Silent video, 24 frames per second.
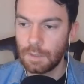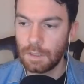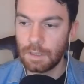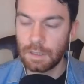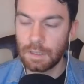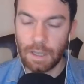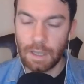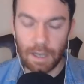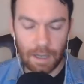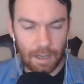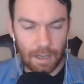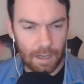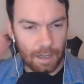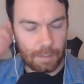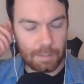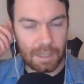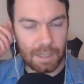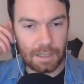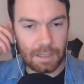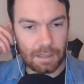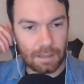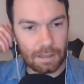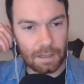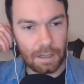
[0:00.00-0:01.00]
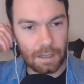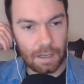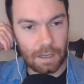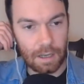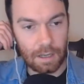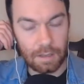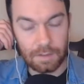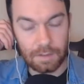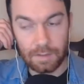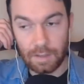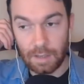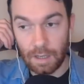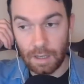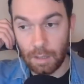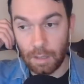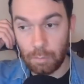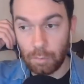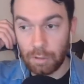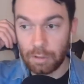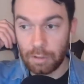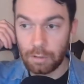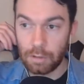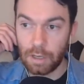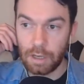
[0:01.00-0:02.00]
Yeah, I mean, I
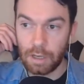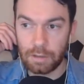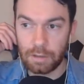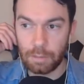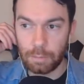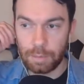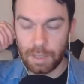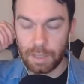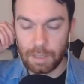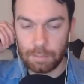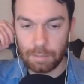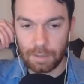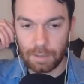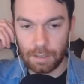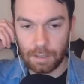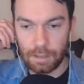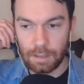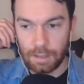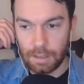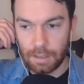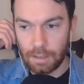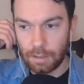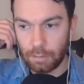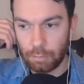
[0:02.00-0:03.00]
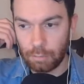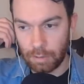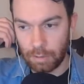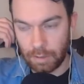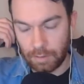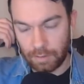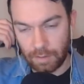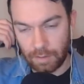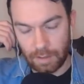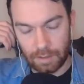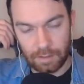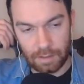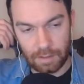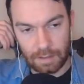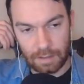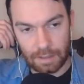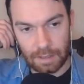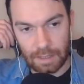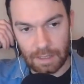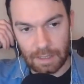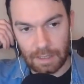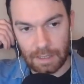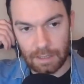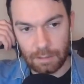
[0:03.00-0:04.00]
wonder, are there people
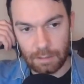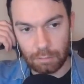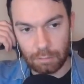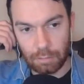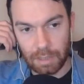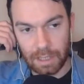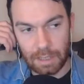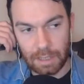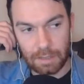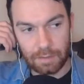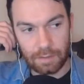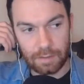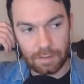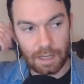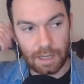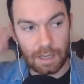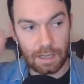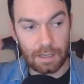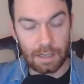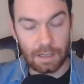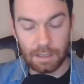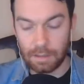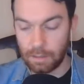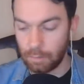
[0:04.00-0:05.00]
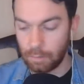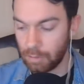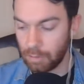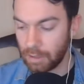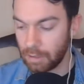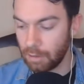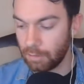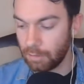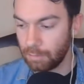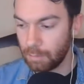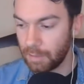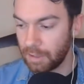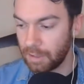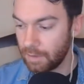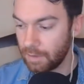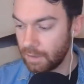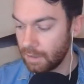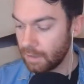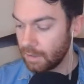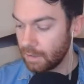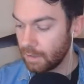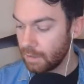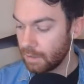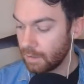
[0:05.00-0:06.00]
criticizing the Greek state and the Greek government
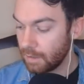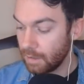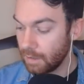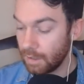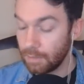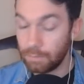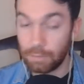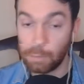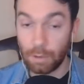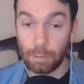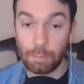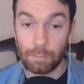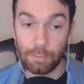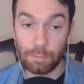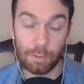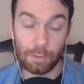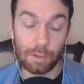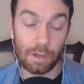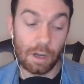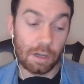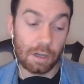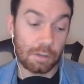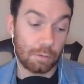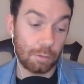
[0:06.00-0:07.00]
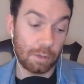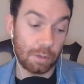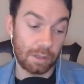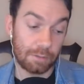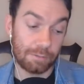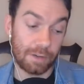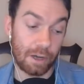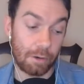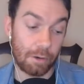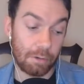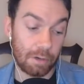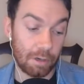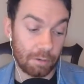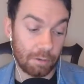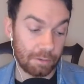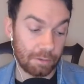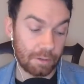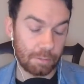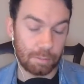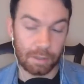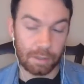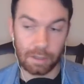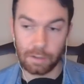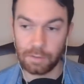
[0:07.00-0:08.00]
for not going far enough?
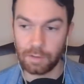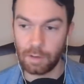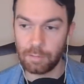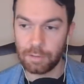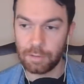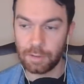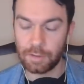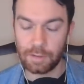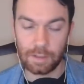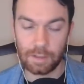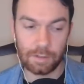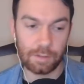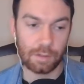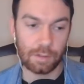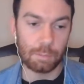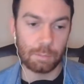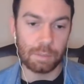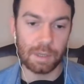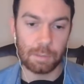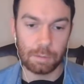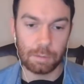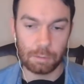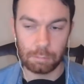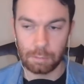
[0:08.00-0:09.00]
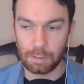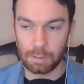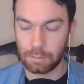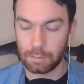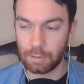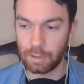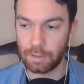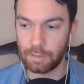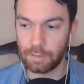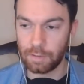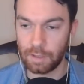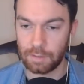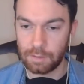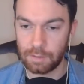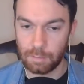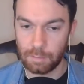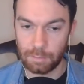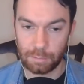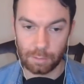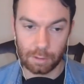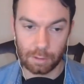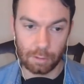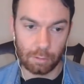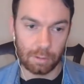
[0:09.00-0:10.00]
Because obviously some people will criticize them
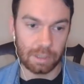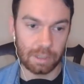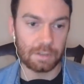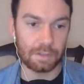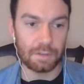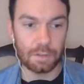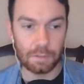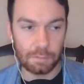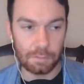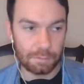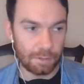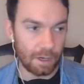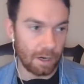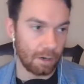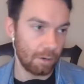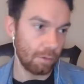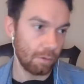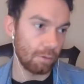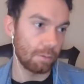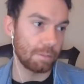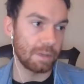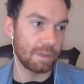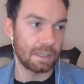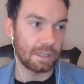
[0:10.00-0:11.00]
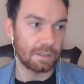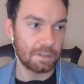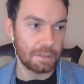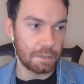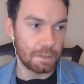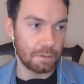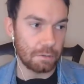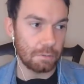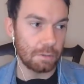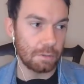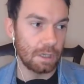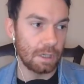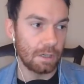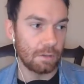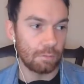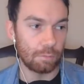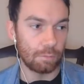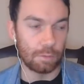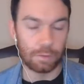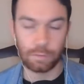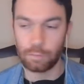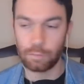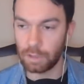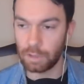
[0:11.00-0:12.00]
for going too far or being too
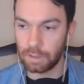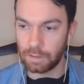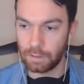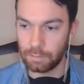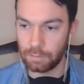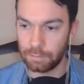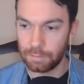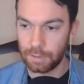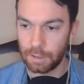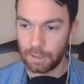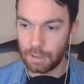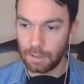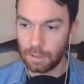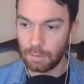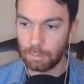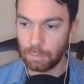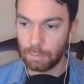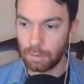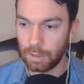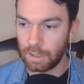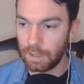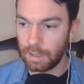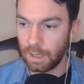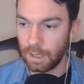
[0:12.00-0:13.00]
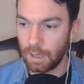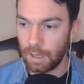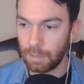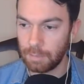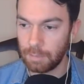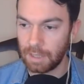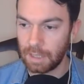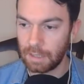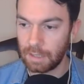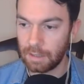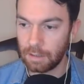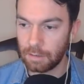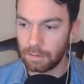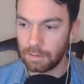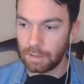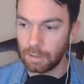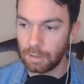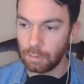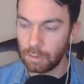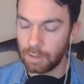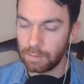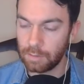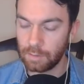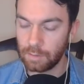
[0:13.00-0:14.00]
restrictive. But I mean,
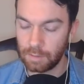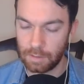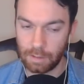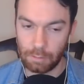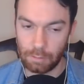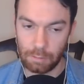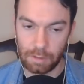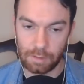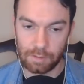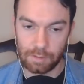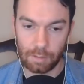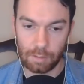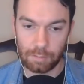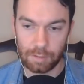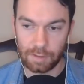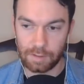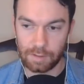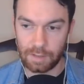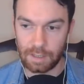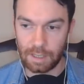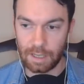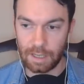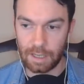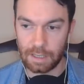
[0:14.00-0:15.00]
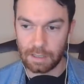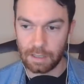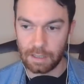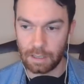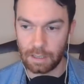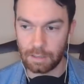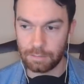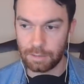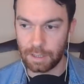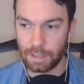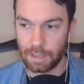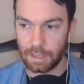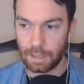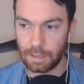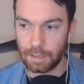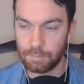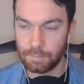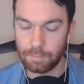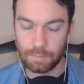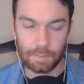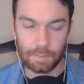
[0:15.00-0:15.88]
there is obviously a kind of a